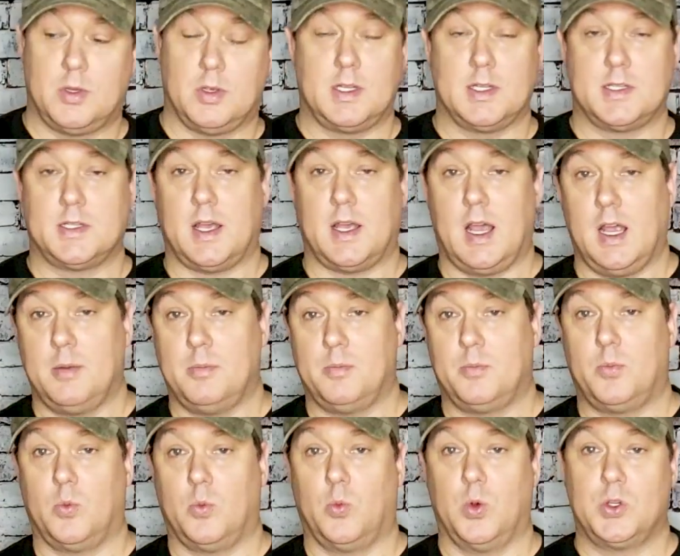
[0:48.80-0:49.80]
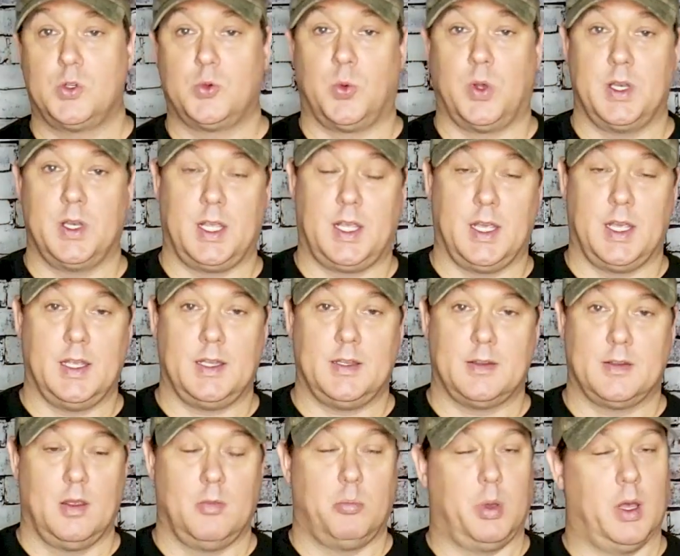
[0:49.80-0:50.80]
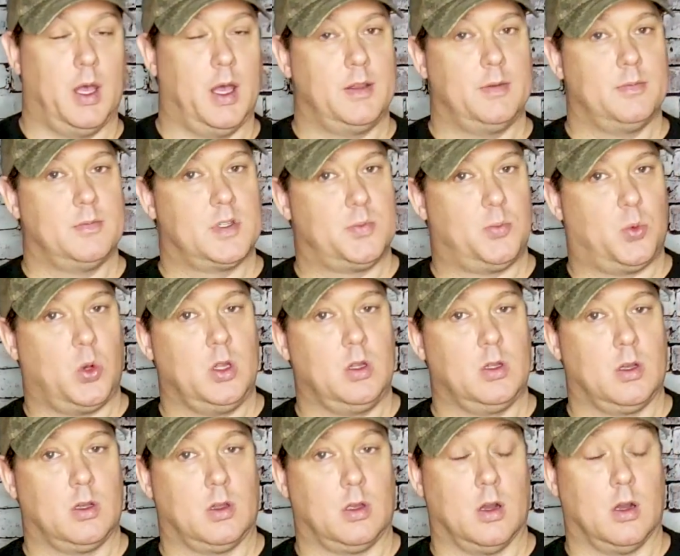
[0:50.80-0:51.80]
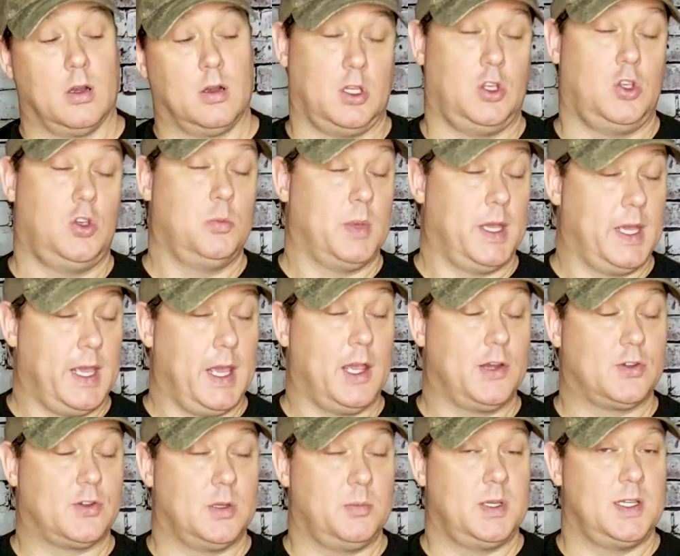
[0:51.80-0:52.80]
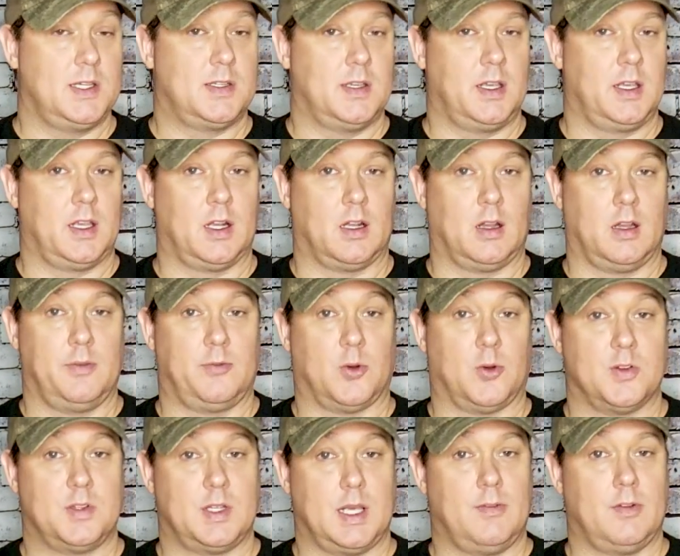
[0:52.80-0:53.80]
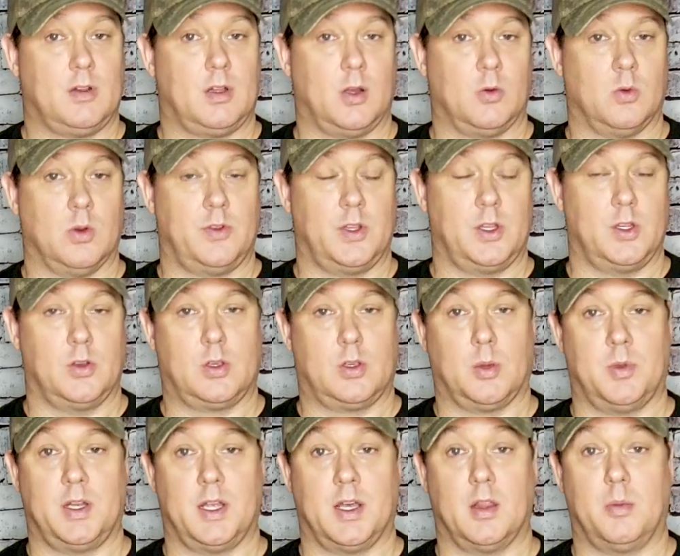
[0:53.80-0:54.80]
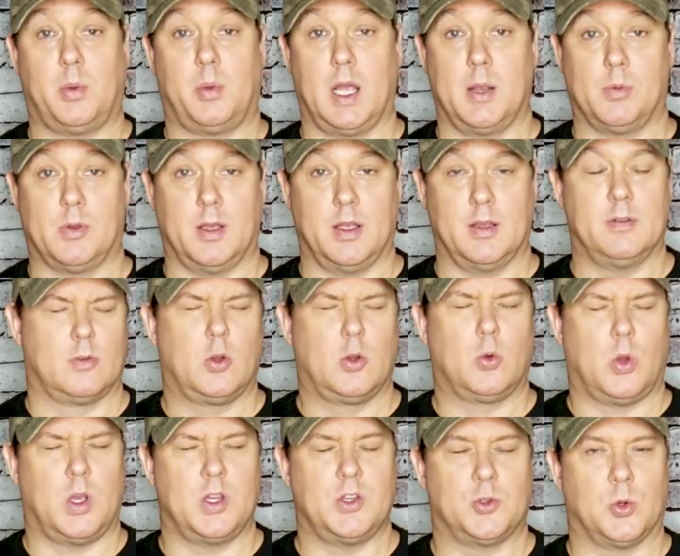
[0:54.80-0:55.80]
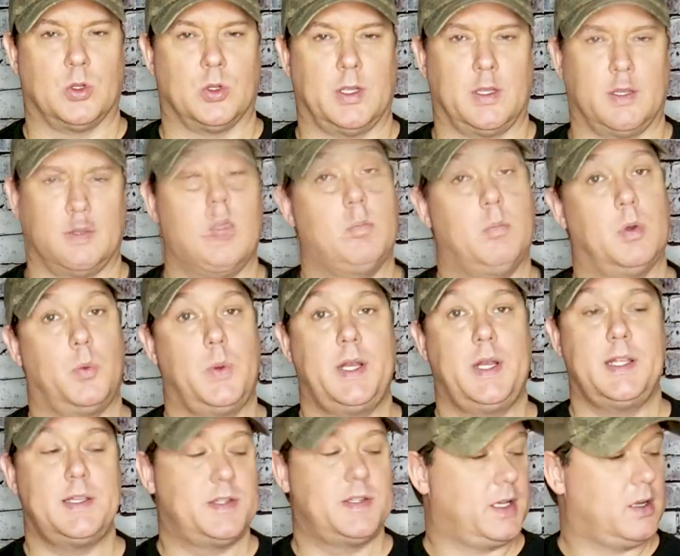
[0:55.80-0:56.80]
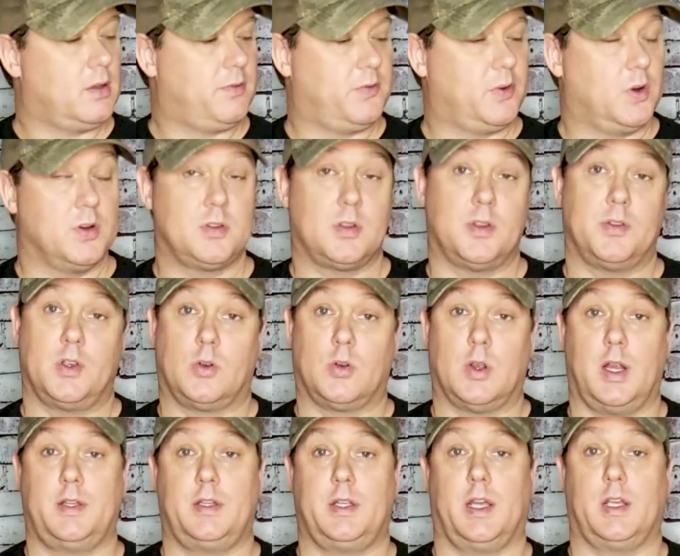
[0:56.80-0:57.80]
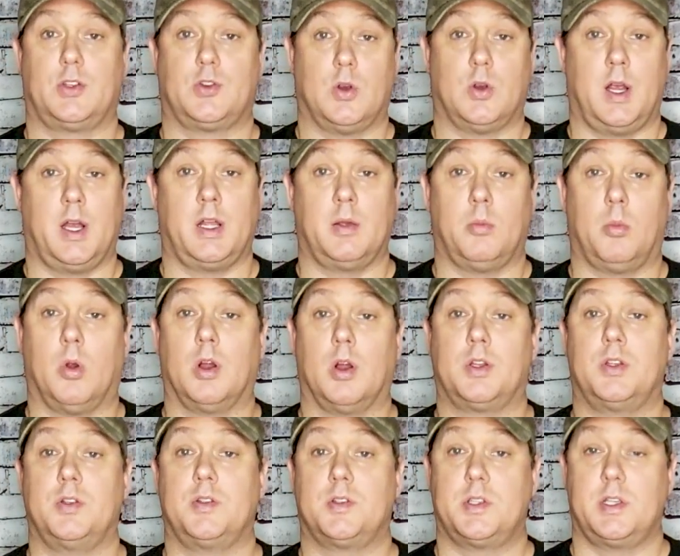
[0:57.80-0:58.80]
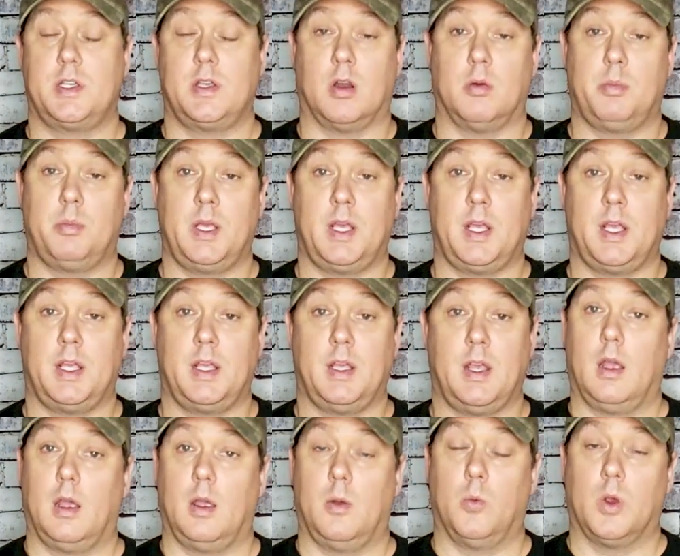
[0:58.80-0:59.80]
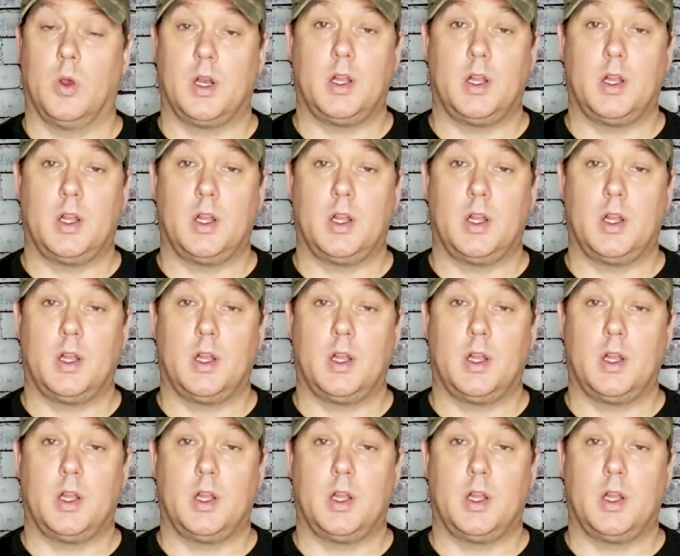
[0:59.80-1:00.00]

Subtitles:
decide which one to get, but spoiler alert, you may actually be seeing an Elite Force Avalon review coming down the pipeline quite shortly. But we did settle first on the Krytac Trident MK2 CRB, and we're gonna